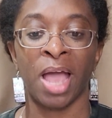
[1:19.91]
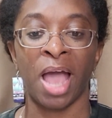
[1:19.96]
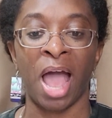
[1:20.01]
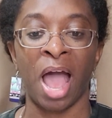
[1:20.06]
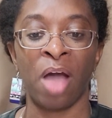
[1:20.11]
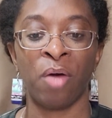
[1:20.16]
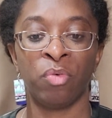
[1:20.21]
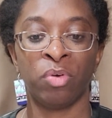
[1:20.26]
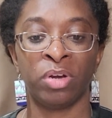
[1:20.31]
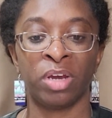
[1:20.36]

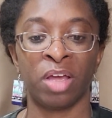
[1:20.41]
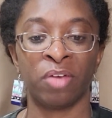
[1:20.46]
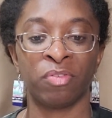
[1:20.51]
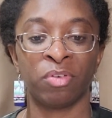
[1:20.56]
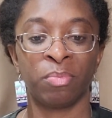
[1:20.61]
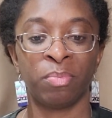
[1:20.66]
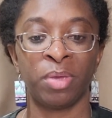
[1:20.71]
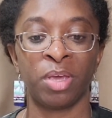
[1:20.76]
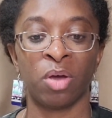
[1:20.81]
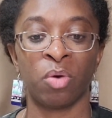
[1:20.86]
I will
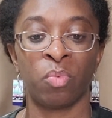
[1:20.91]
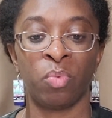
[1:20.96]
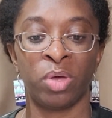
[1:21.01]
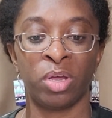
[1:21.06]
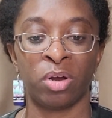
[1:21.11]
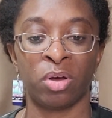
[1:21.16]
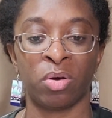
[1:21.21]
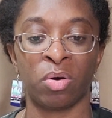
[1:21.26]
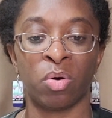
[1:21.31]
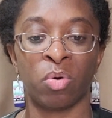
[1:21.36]
never be a
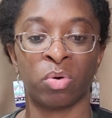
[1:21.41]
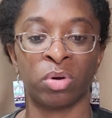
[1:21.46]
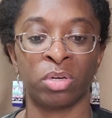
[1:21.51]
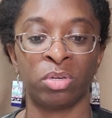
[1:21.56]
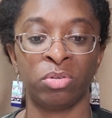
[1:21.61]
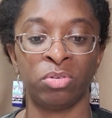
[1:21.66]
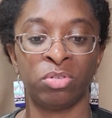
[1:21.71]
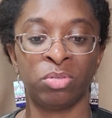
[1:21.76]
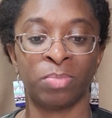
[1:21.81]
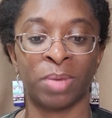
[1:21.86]
widow or
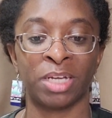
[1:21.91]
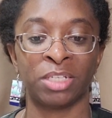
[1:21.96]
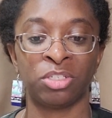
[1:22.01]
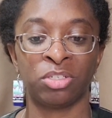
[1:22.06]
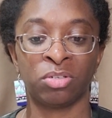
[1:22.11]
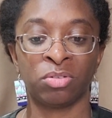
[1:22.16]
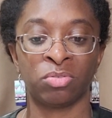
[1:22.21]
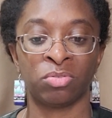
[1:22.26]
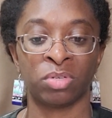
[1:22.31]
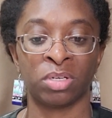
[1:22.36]
lose my
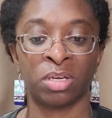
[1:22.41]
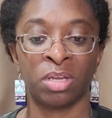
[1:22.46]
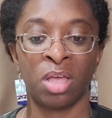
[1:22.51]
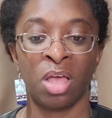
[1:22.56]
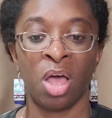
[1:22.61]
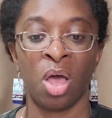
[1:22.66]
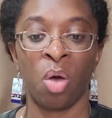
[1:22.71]
children.